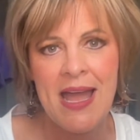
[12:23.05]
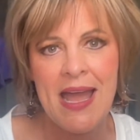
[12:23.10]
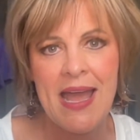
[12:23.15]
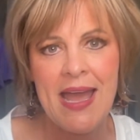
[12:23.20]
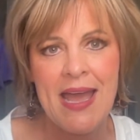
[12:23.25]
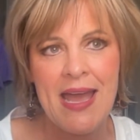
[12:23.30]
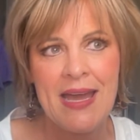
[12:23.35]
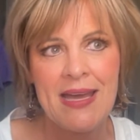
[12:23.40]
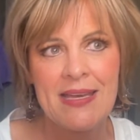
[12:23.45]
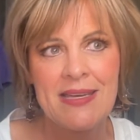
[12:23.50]

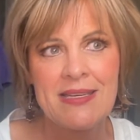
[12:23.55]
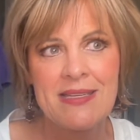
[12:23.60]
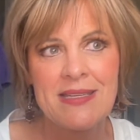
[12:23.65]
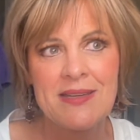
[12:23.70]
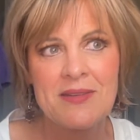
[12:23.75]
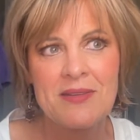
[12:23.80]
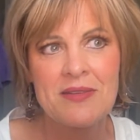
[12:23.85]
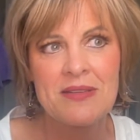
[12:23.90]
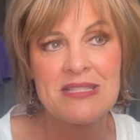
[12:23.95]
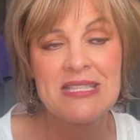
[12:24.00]
And
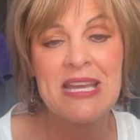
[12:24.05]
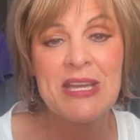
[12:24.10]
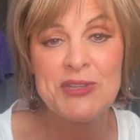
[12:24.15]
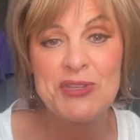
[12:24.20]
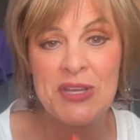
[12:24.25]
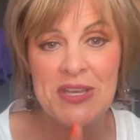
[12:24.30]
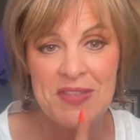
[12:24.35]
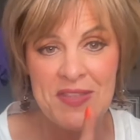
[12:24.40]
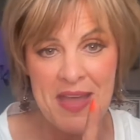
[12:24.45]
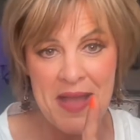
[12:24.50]

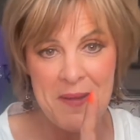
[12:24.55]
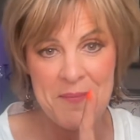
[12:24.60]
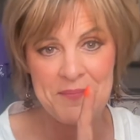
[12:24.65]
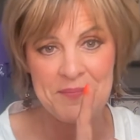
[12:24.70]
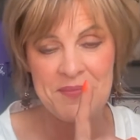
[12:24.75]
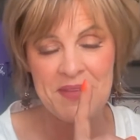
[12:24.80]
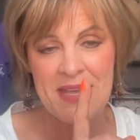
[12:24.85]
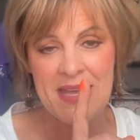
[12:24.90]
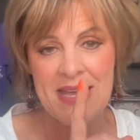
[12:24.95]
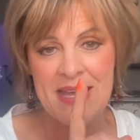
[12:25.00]
teaching
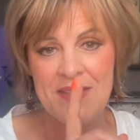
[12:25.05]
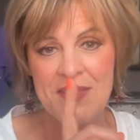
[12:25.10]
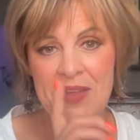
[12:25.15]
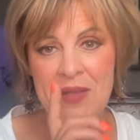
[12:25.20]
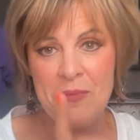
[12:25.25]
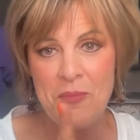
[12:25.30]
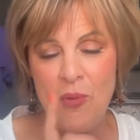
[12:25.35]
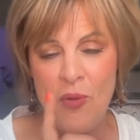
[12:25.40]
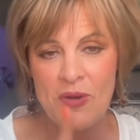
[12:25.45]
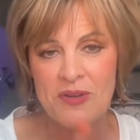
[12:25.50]
them the
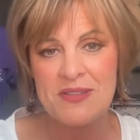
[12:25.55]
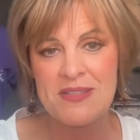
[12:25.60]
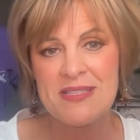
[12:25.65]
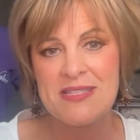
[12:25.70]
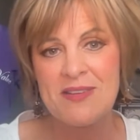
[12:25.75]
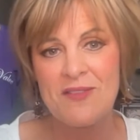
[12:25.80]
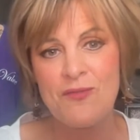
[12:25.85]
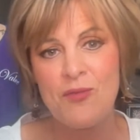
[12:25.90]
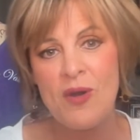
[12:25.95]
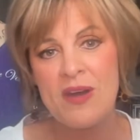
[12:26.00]

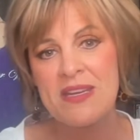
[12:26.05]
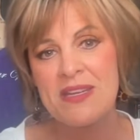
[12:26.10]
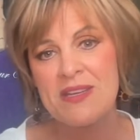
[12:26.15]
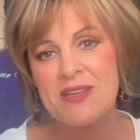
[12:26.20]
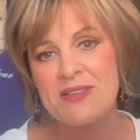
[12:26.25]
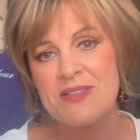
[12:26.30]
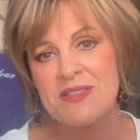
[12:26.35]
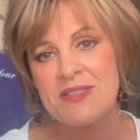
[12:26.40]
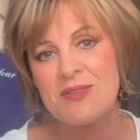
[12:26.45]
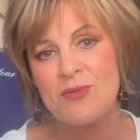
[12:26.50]
importance of what
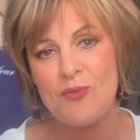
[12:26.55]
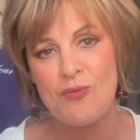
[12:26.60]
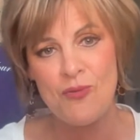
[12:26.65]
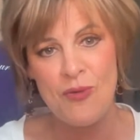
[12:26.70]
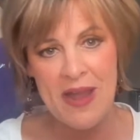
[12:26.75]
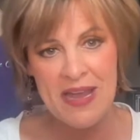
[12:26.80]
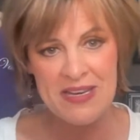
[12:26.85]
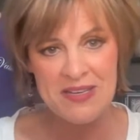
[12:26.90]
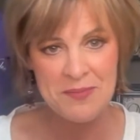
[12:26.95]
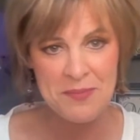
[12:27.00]
is
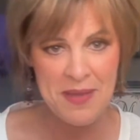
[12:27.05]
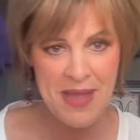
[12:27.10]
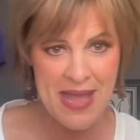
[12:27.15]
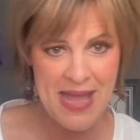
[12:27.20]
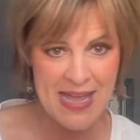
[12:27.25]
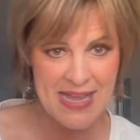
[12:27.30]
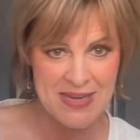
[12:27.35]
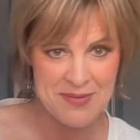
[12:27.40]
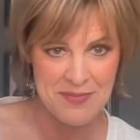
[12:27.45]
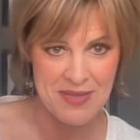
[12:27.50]
right
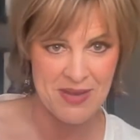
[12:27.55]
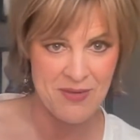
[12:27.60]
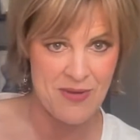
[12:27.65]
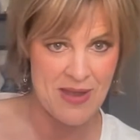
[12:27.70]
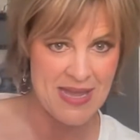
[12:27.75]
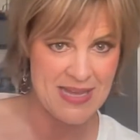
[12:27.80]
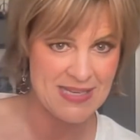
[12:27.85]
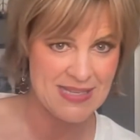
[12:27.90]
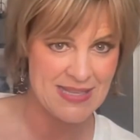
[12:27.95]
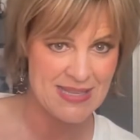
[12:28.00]
behind me,
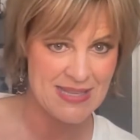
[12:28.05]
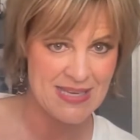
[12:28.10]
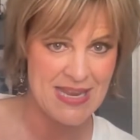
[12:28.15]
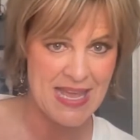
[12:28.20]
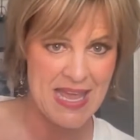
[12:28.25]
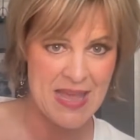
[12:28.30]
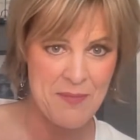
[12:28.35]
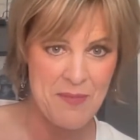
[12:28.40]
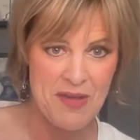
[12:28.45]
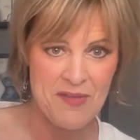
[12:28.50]
right? The
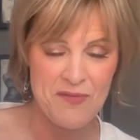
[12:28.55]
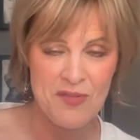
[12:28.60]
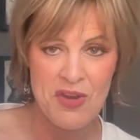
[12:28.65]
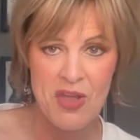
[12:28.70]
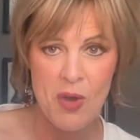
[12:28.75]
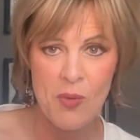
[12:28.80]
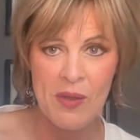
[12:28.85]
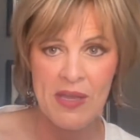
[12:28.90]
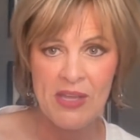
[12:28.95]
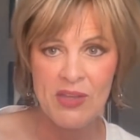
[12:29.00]
name of
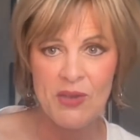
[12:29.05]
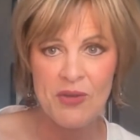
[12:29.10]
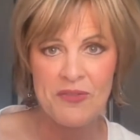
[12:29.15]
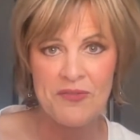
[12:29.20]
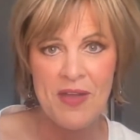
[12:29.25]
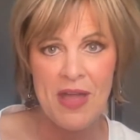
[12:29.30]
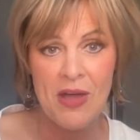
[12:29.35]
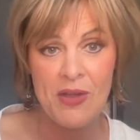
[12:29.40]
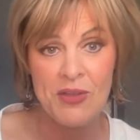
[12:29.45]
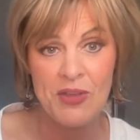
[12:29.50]
knowing your
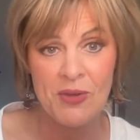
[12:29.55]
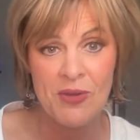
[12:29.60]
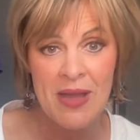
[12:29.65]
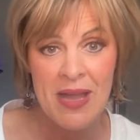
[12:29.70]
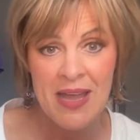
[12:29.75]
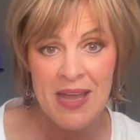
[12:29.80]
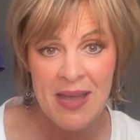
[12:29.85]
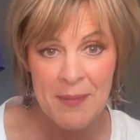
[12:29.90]
value.